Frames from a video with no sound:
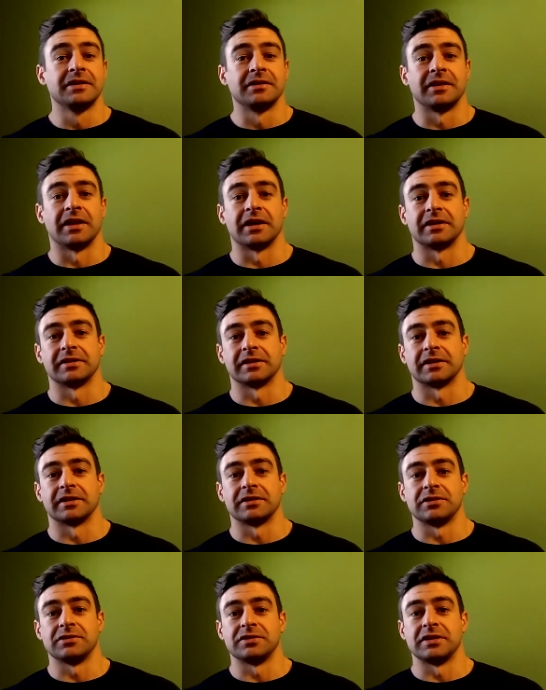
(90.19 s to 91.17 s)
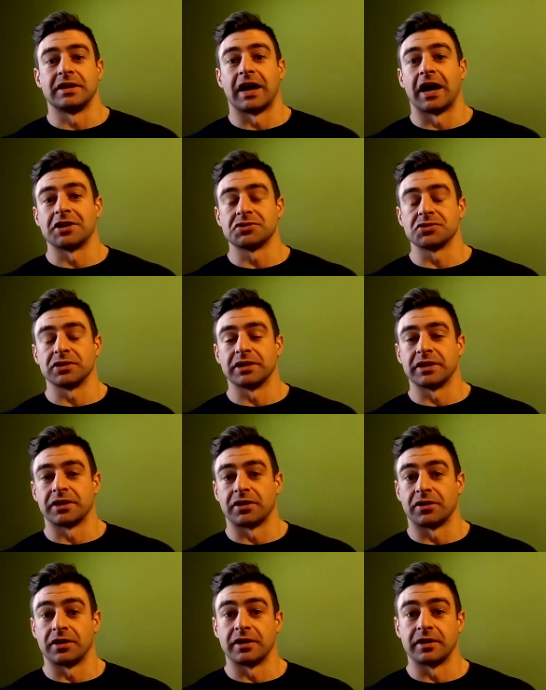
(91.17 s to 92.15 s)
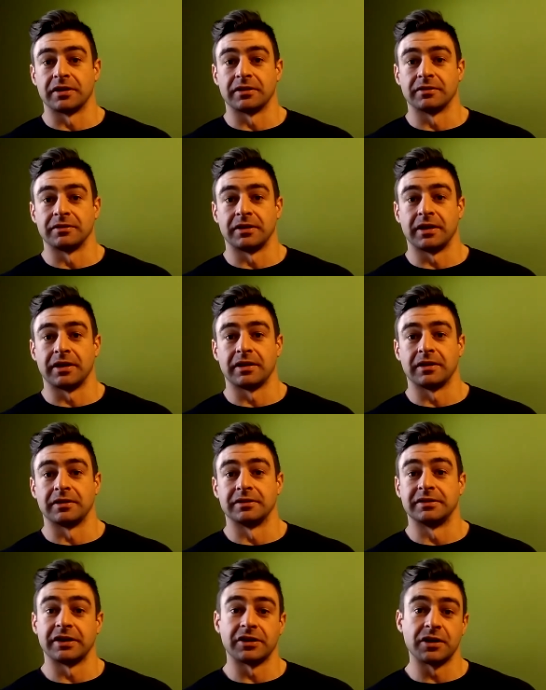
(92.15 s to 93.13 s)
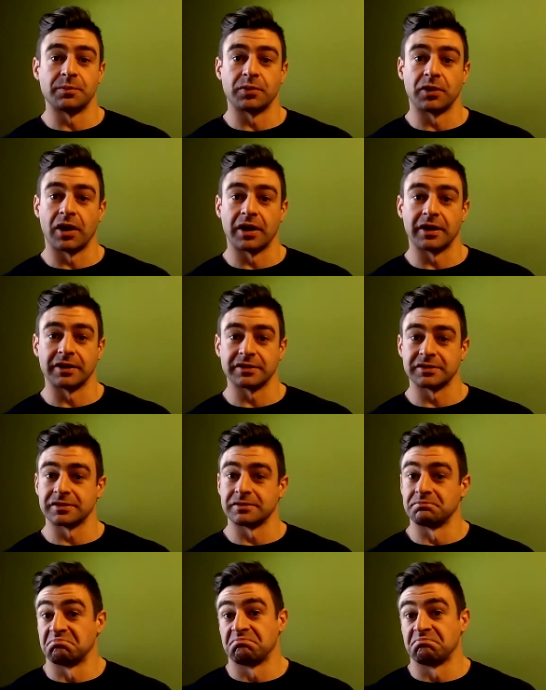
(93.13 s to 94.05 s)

that uh, you see naturally occurring in dairy products.